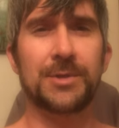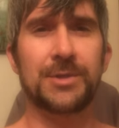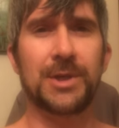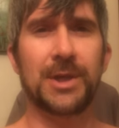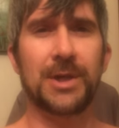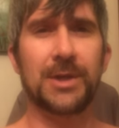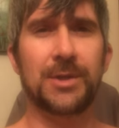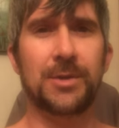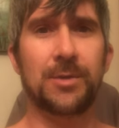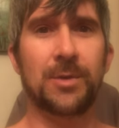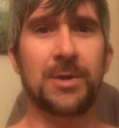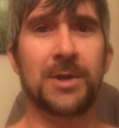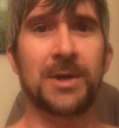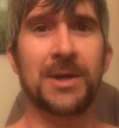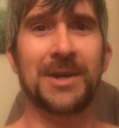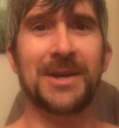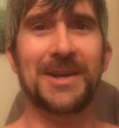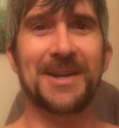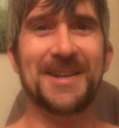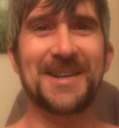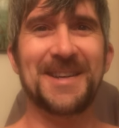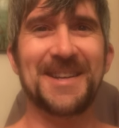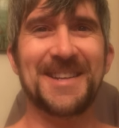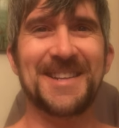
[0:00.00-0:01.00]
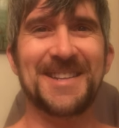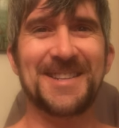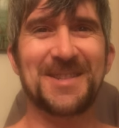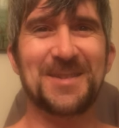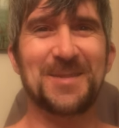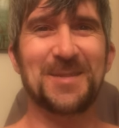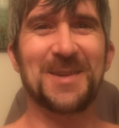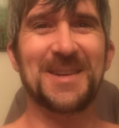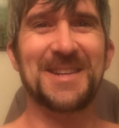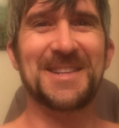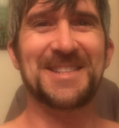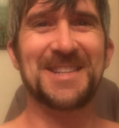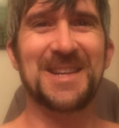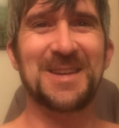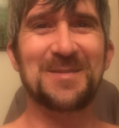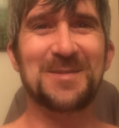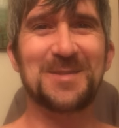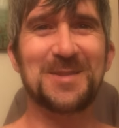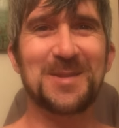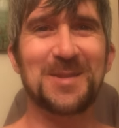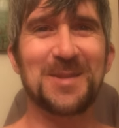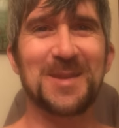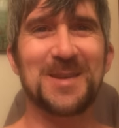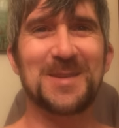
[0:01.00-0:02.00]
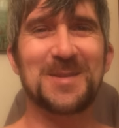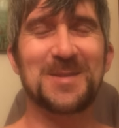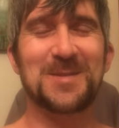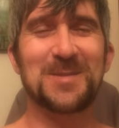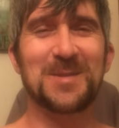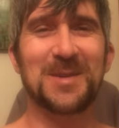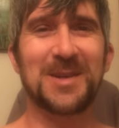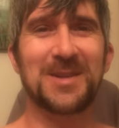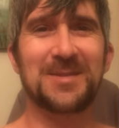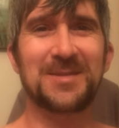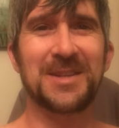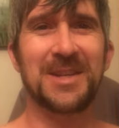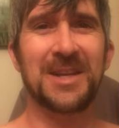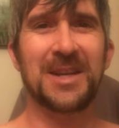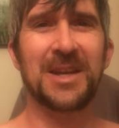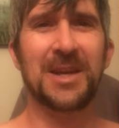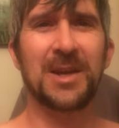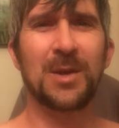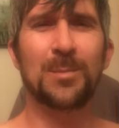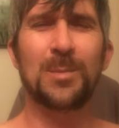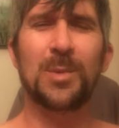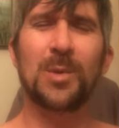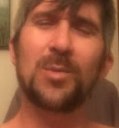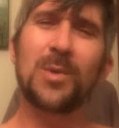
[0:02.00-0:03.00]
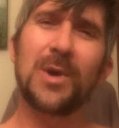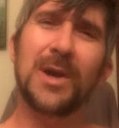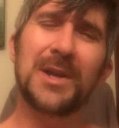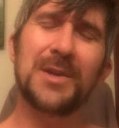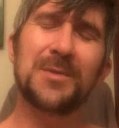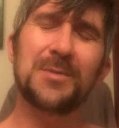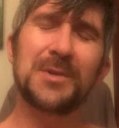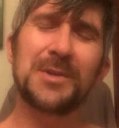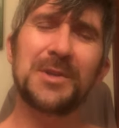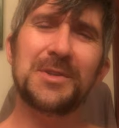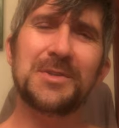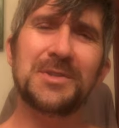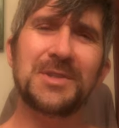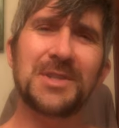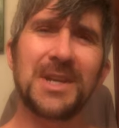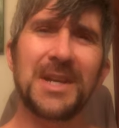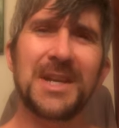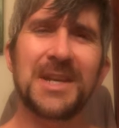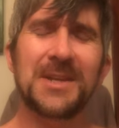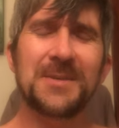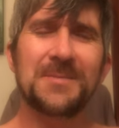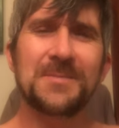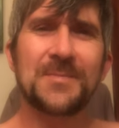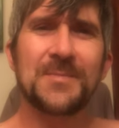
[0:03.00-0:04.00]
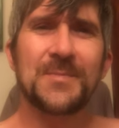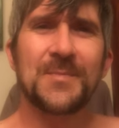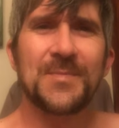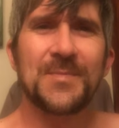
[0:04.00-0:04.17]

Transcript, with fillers: January 27th, 2012. But why were you saying